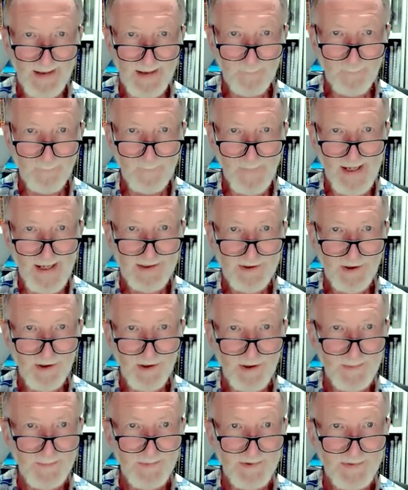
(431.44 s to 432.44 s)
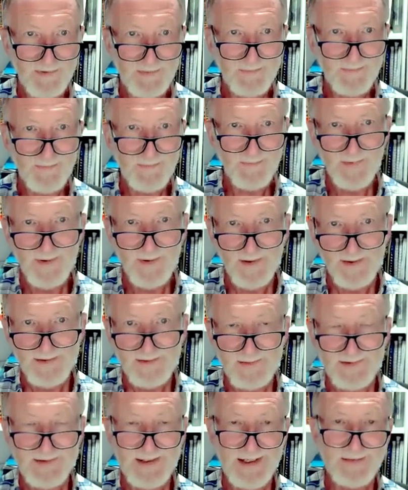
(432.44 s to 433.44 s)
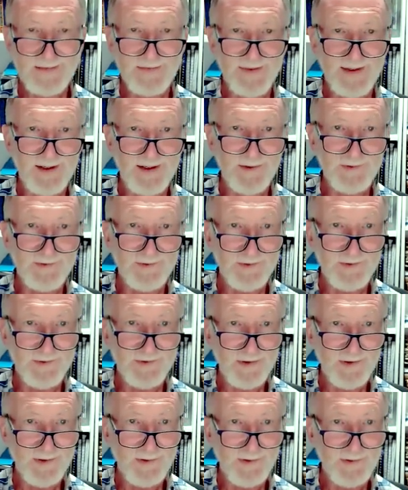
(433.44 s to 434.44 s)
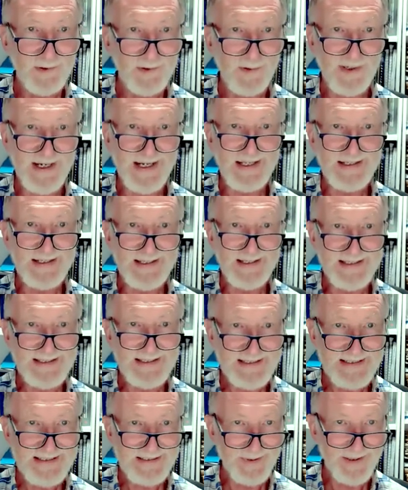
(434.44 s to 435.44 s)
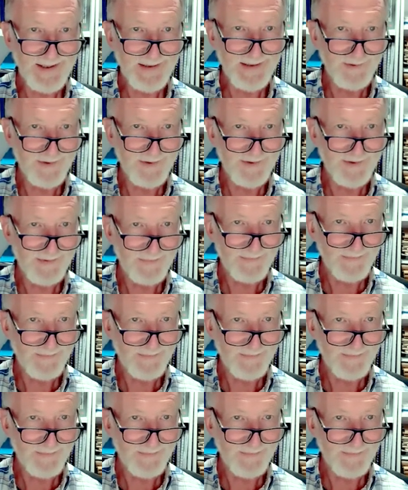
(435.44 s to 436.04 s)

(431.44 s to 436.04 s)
microbes, 10,000 or so, at least, depending which